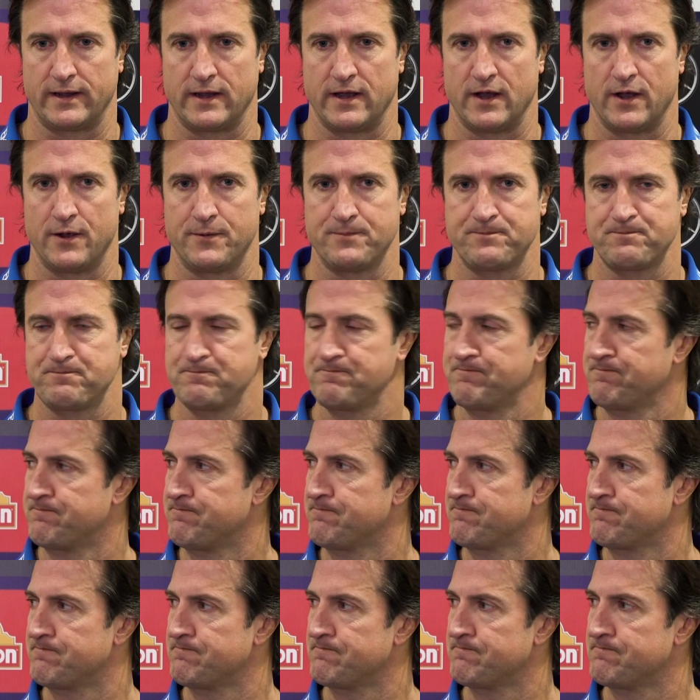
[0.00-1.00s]
to go. Are you
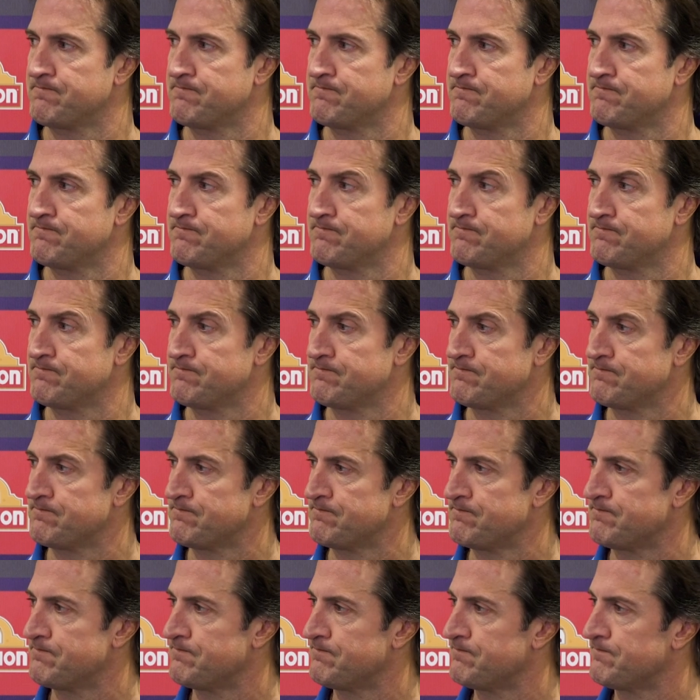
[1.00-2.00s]
able to give us an
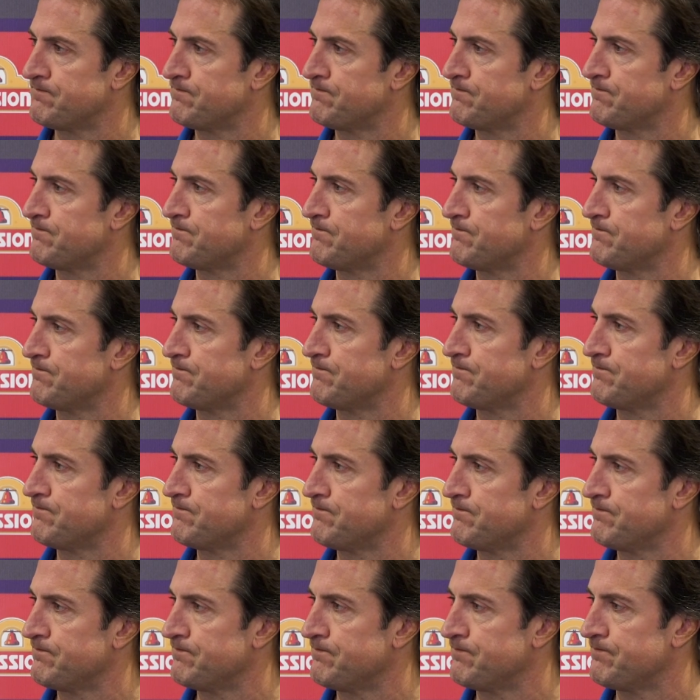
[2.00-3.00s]
update on um,
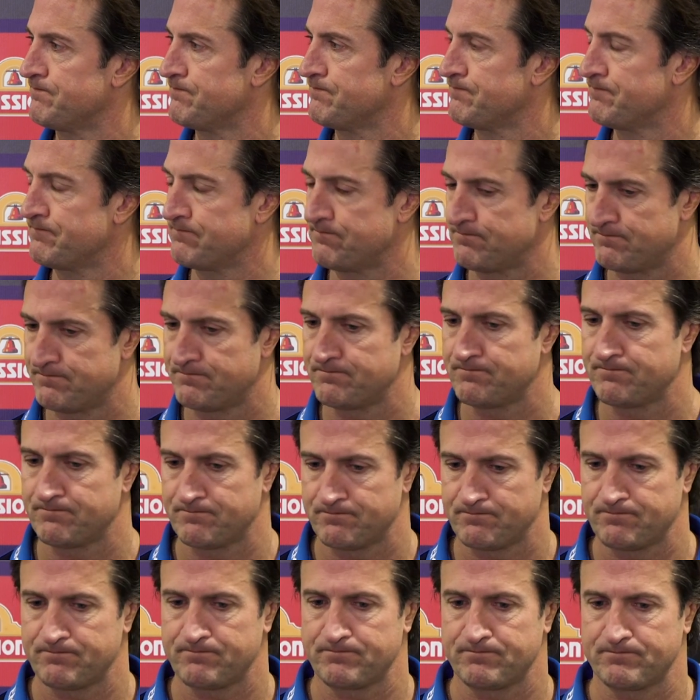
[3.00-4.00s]
Dale Morris and
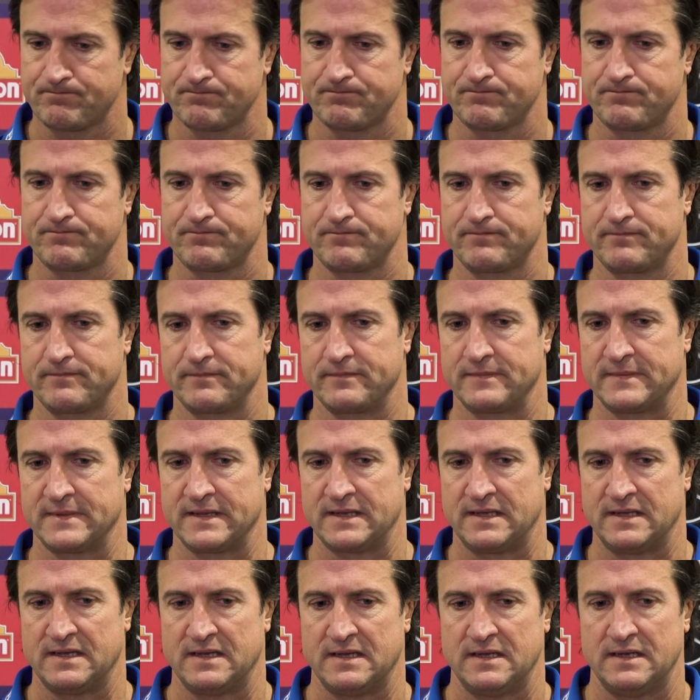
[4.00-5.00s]
your discussions
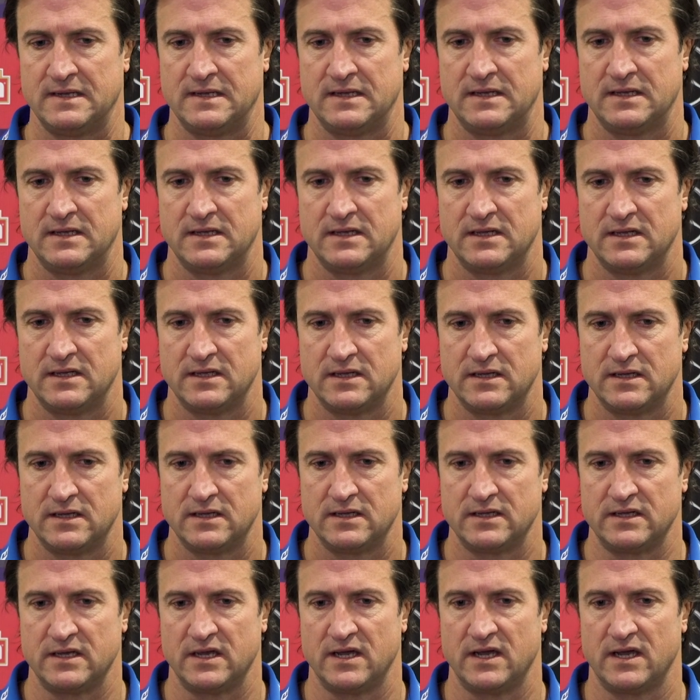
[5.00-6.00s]
with him last week?
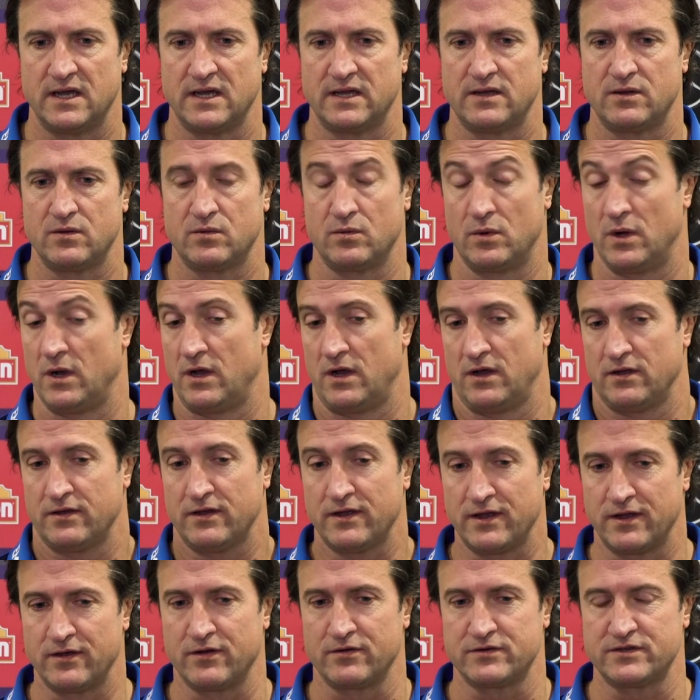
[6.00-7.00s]
Yeah, well,
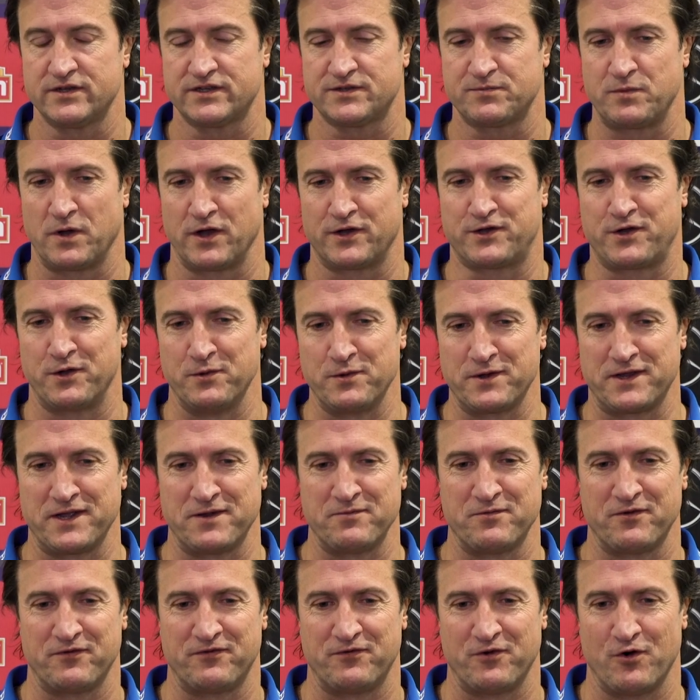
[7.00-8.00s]
I just spoke to him
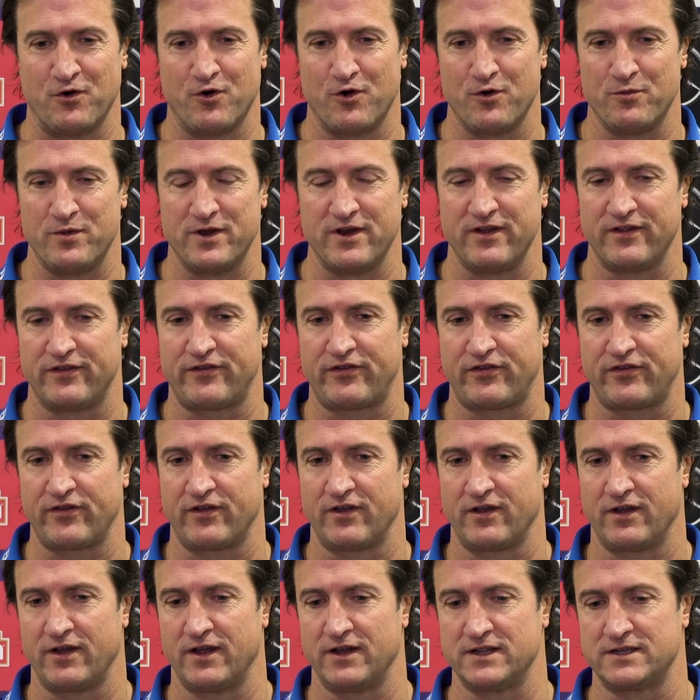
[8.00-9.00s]
again before, but it's
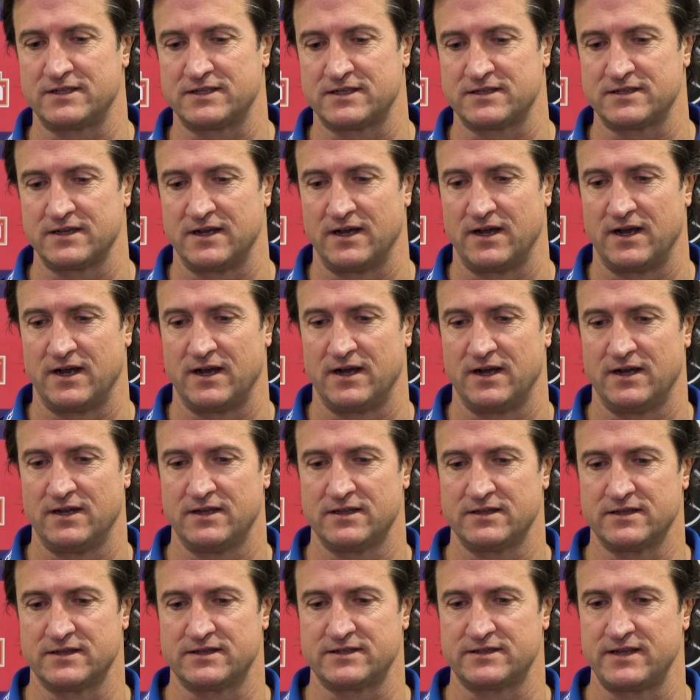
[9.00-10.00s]
it's uh,
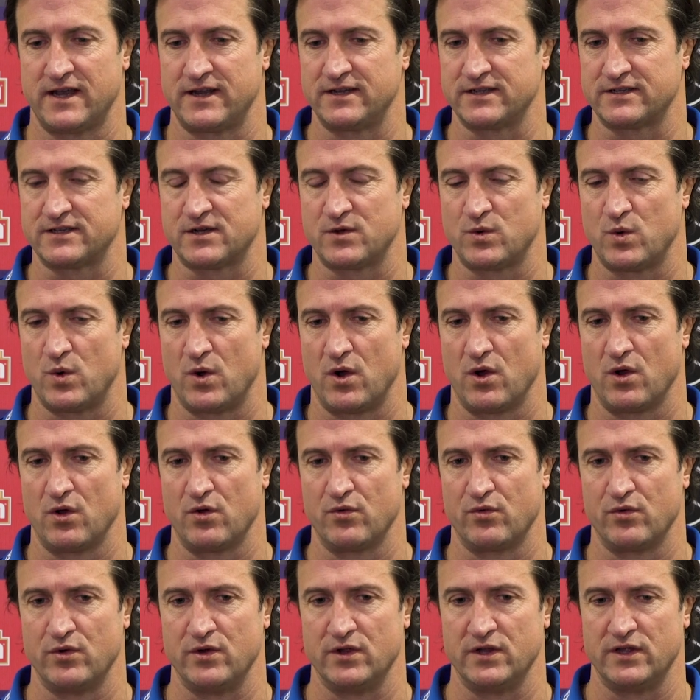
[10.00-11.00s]
the status quo
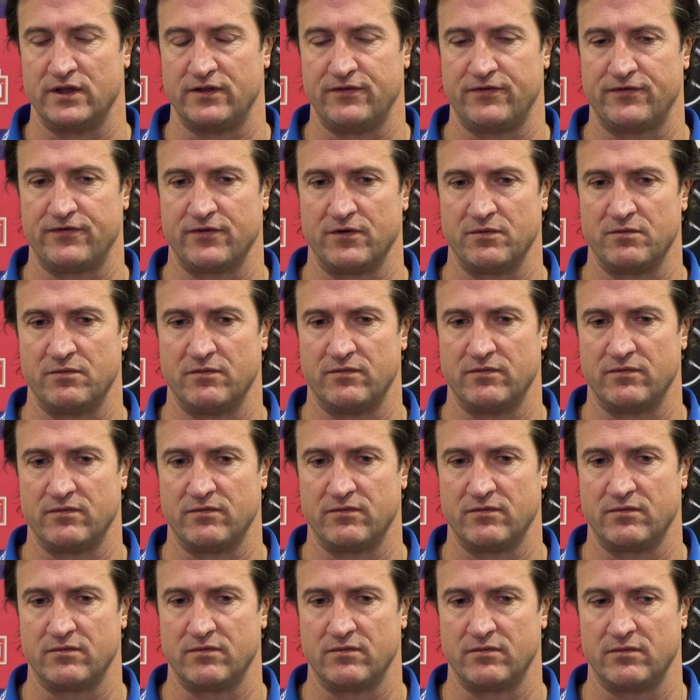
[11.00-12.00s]
really from
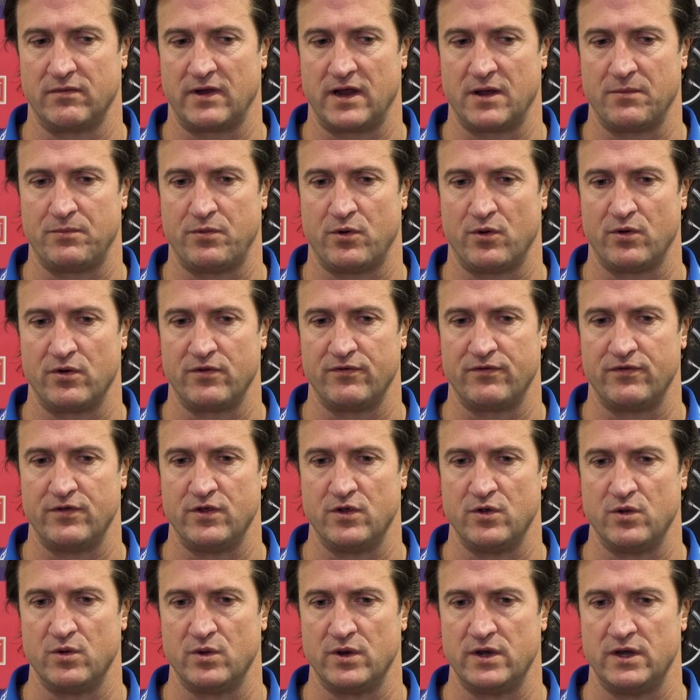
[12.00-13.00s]
our point of
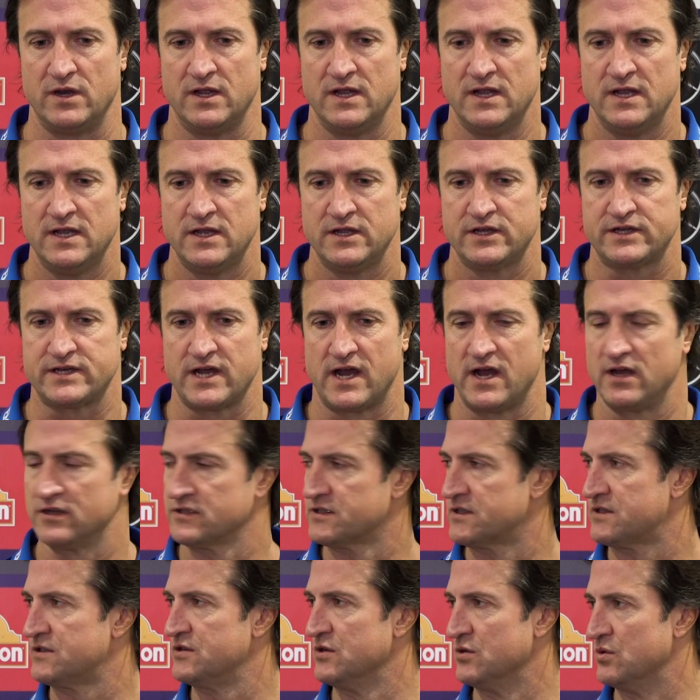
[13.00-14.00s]
view, and
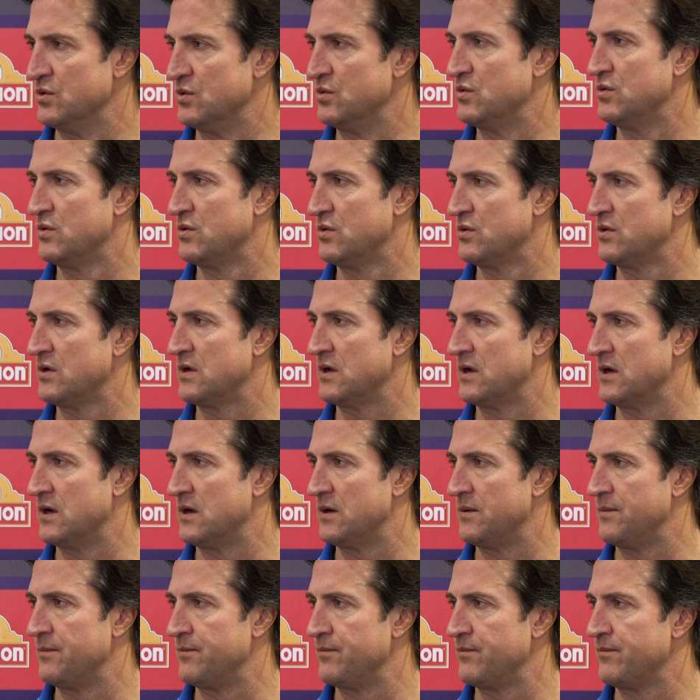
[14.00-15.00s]
Dale's still.
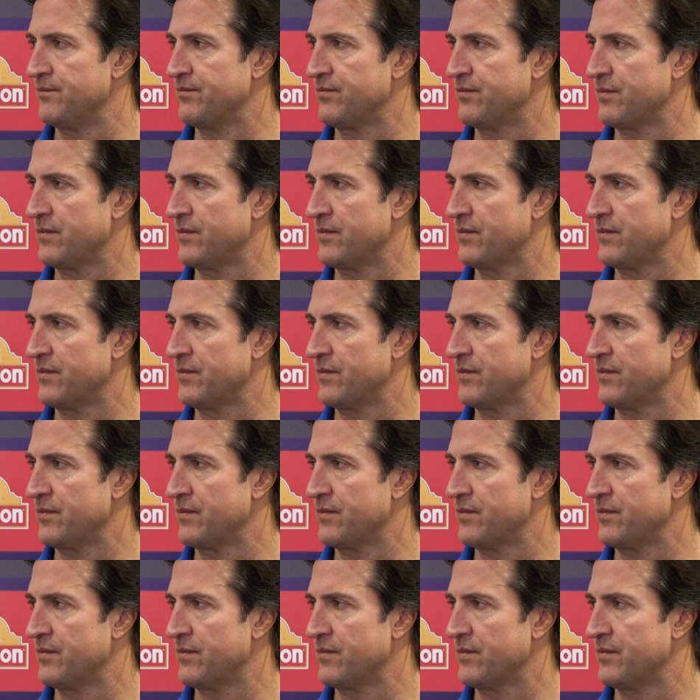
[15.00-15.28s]
Um,